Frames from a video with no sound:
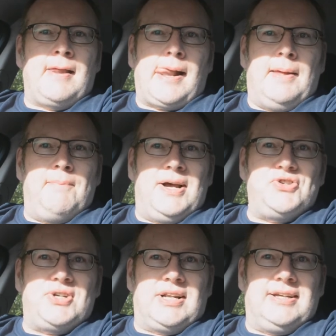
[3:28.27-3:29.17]
and
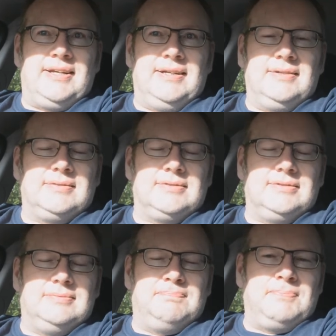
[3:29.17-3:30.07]
basically
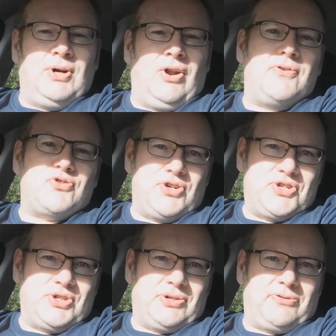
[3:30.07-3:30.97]
my life's
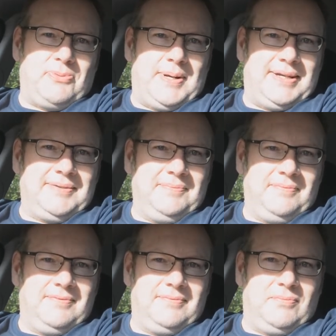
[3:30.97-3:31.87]
restarting from here
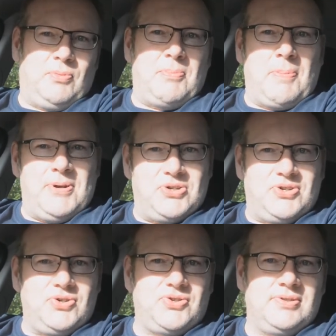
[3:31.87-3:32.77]
with my
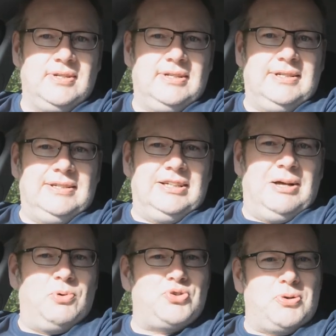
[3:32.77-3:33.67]
business.
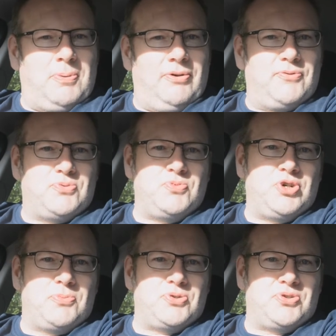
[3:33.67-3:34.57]
I'm also applying for some
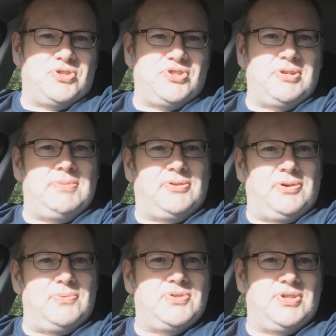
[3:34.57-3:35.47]
jobs just to see me
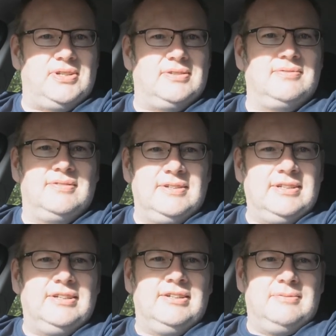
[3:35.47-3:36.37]
through until
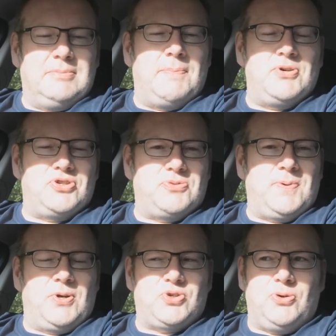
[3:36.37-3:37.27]
my business
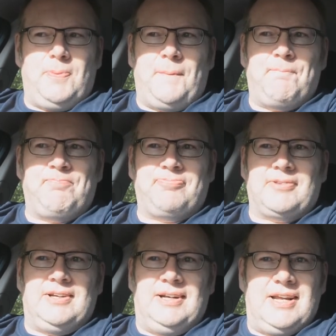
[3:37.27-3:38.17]
picks up,
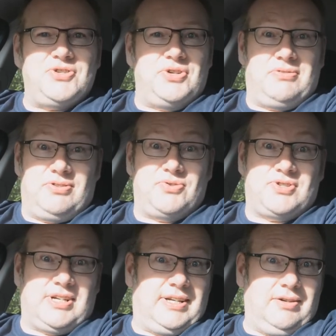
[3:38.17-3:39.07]
unless it does
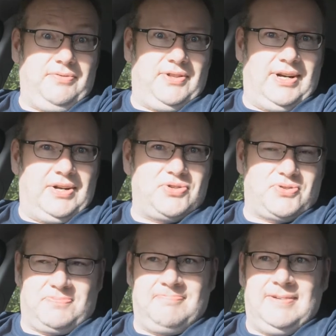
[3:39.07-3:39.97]
take off in the
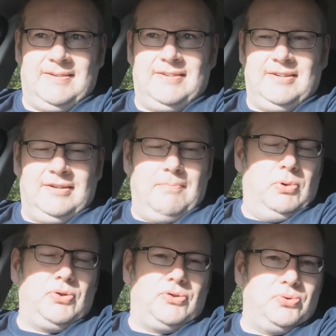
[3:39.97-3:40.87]
next
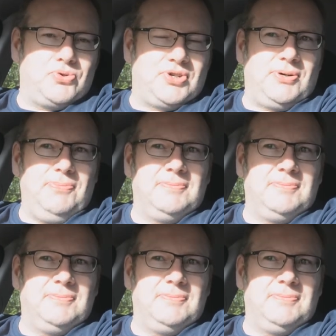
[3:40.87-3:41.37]
month or so.